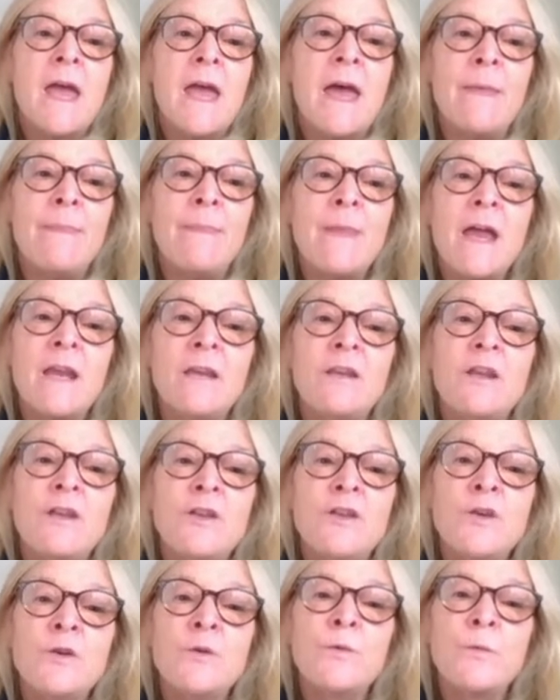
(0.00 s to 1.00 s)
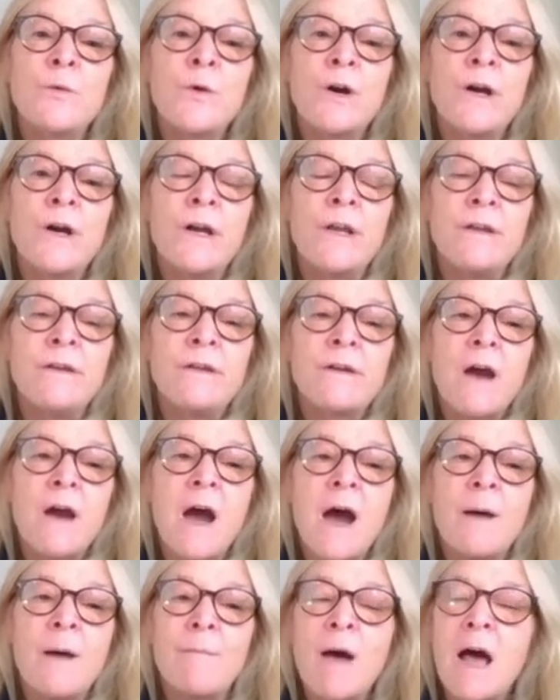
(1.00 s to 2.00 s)
and then you would
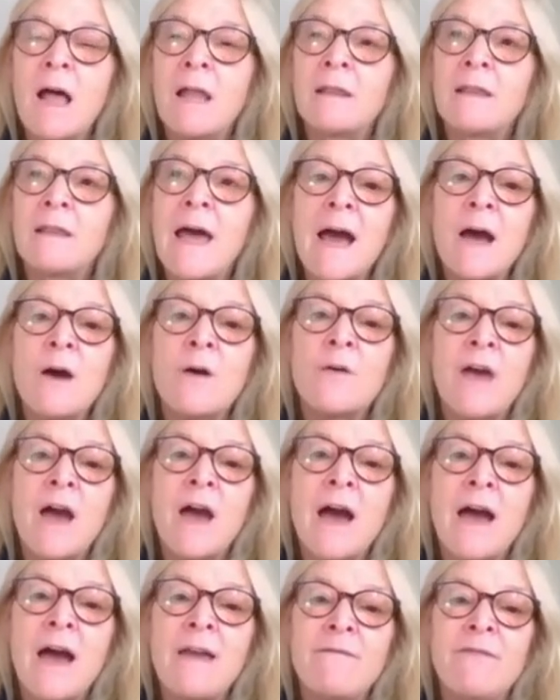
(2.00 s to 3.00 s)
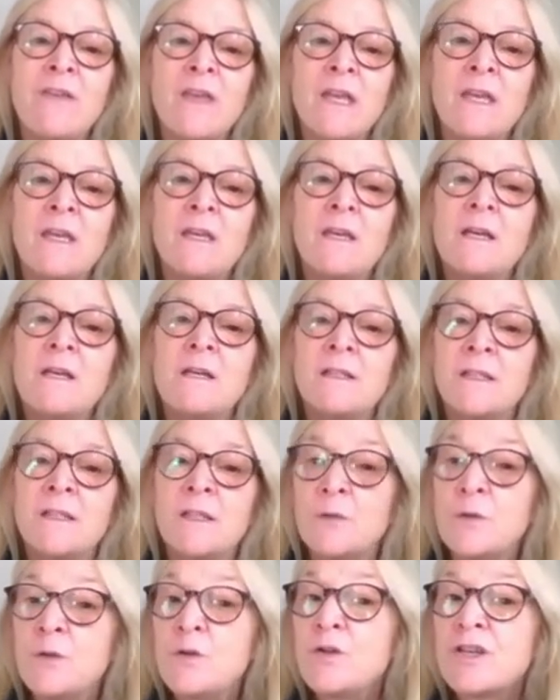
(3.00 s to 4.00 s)
um, allow the IV
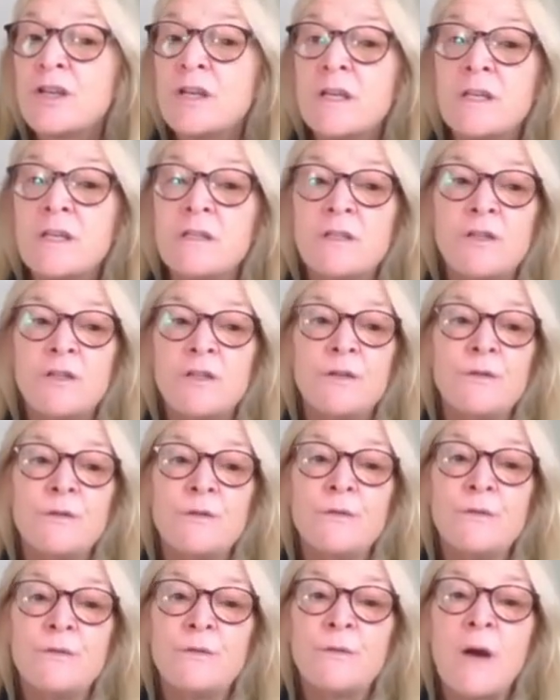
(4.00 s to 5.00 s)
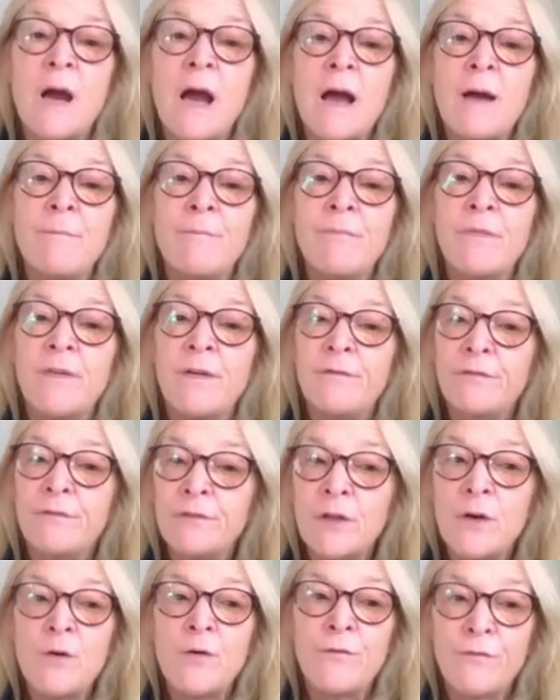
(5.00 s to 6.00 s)
solution to um,
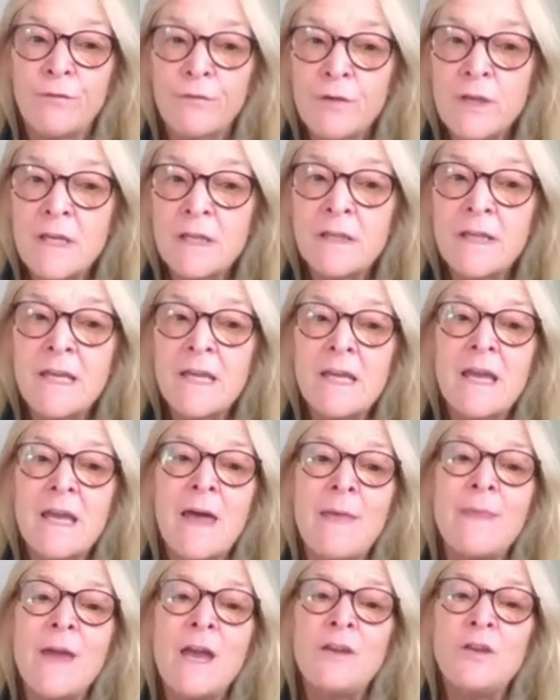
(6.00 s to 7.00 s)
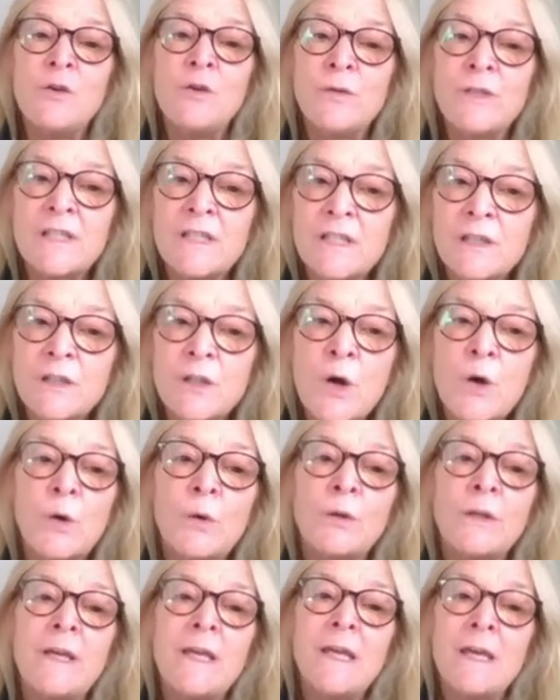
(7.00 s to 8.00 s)
flow freely, and then you
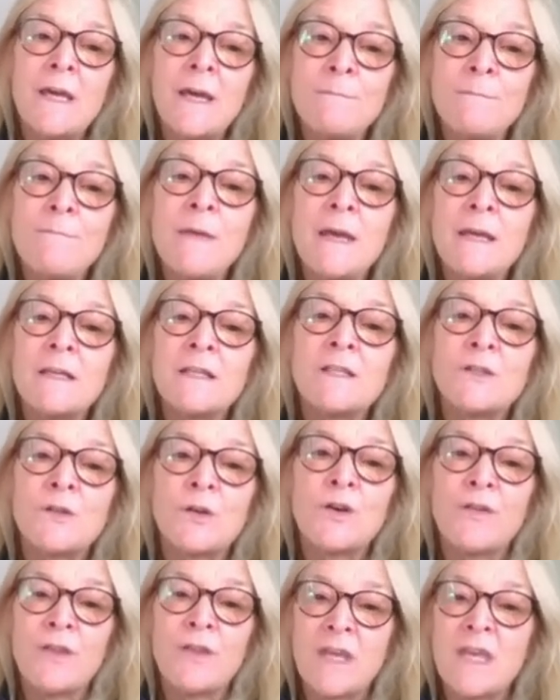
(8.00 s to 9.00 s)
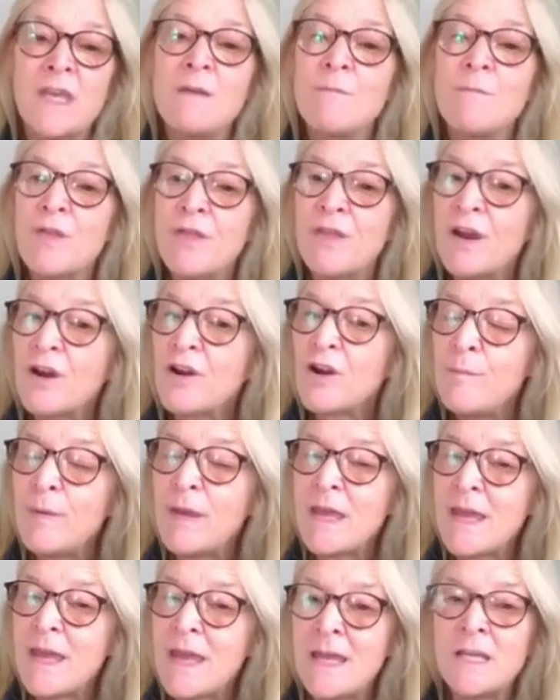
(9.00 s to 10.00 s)
slowly administer the
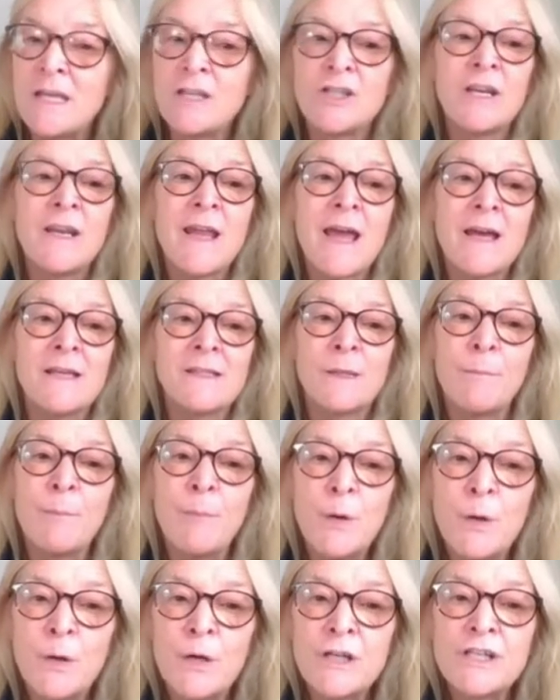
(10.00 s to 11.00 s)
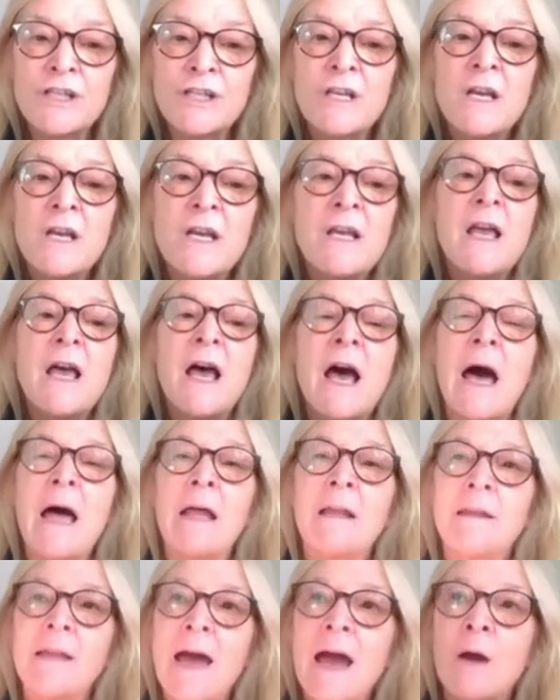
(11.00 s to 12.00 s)
chemotherapy agent as a push,
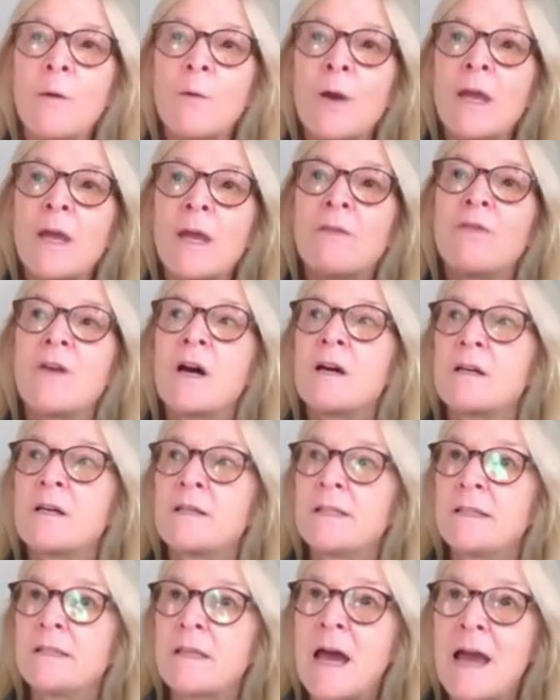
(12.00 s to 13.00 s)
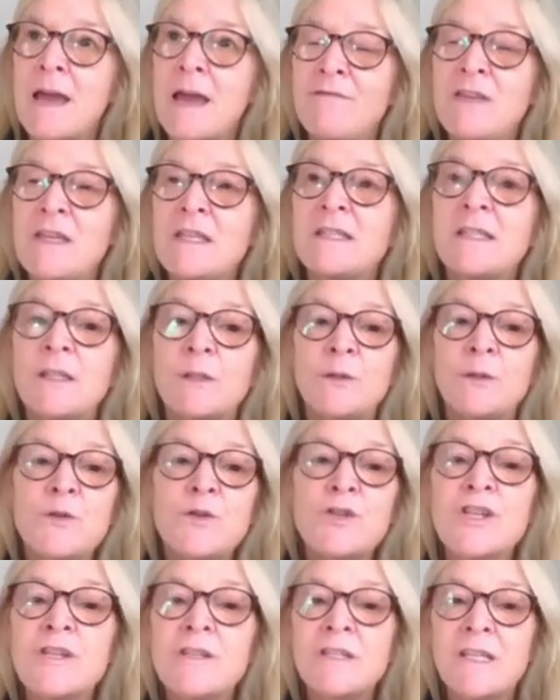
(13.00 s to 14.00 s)
allowing the IV
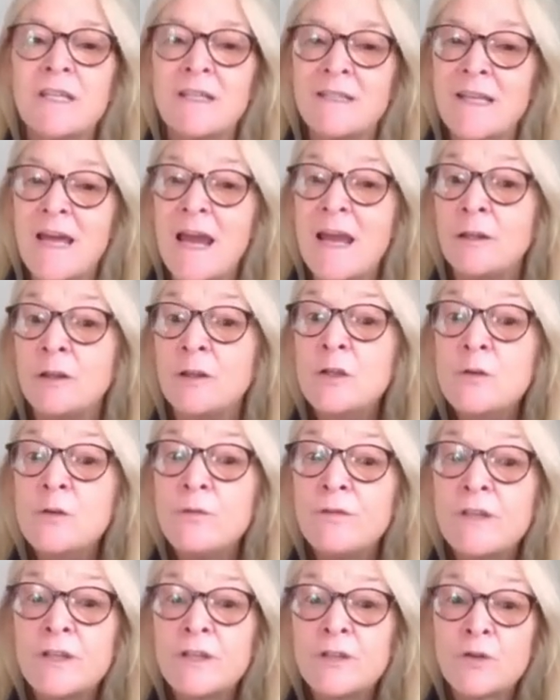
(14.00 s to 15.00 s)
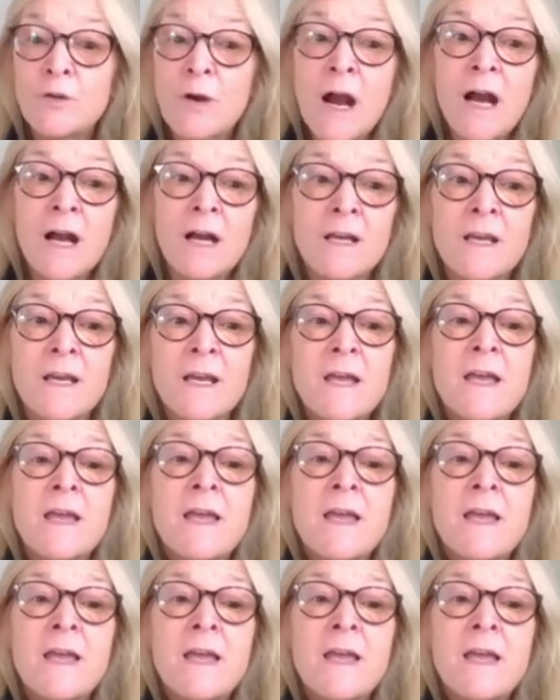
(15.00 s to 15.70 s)
solution to dilute the drug.